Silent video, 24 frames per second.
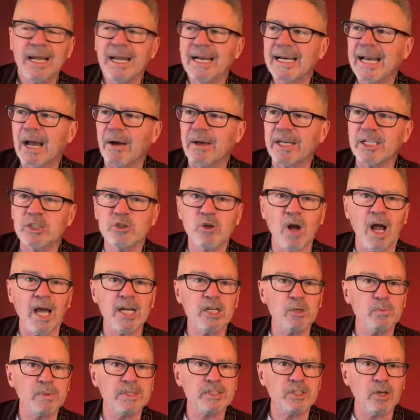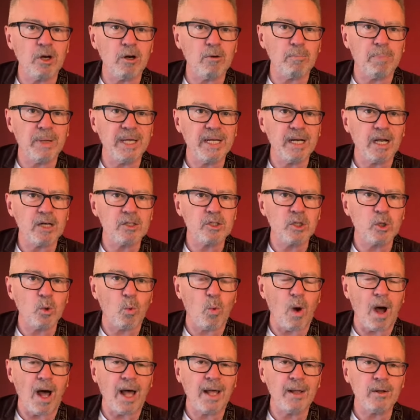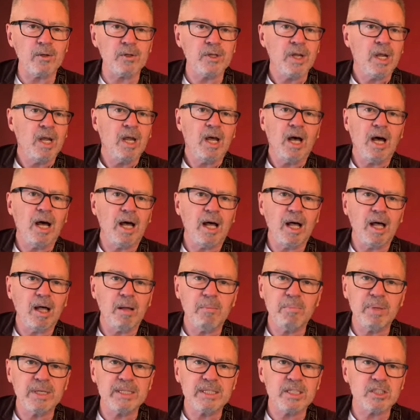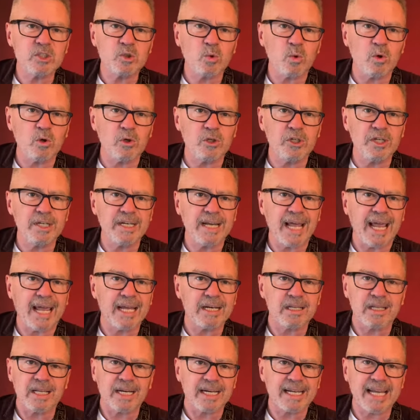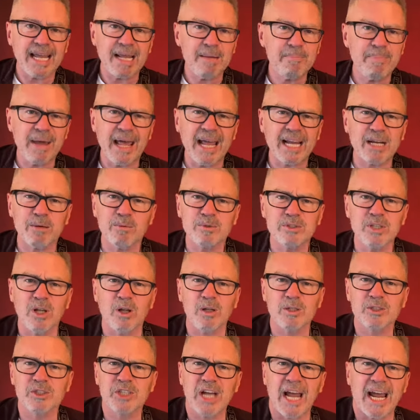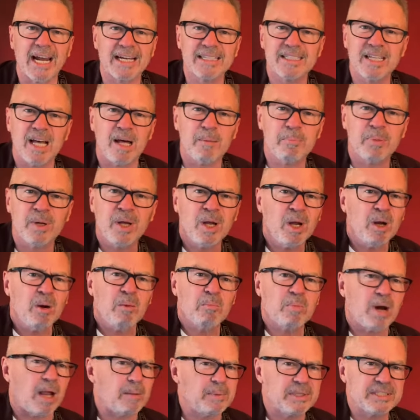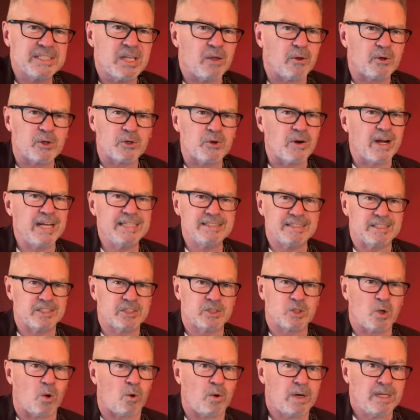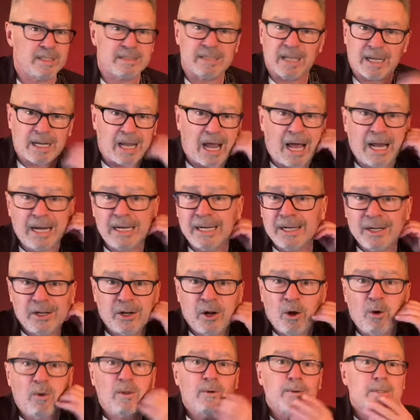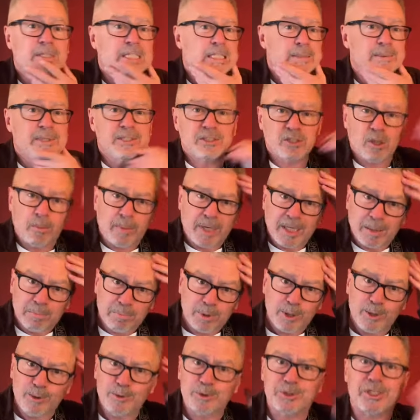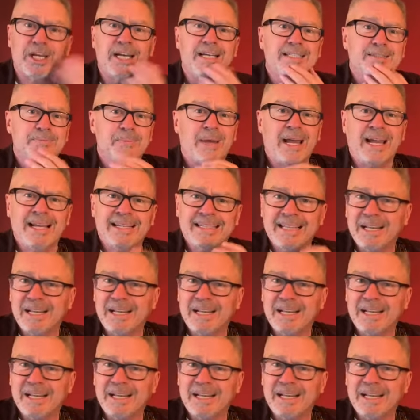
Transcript: Now, he tried to return Peanut to the wild, but the squirrel couldn't handle it. It came back, it was all jacked up, probably telling crazy stories like, I didn't know there was going to be so many blue jays, man. They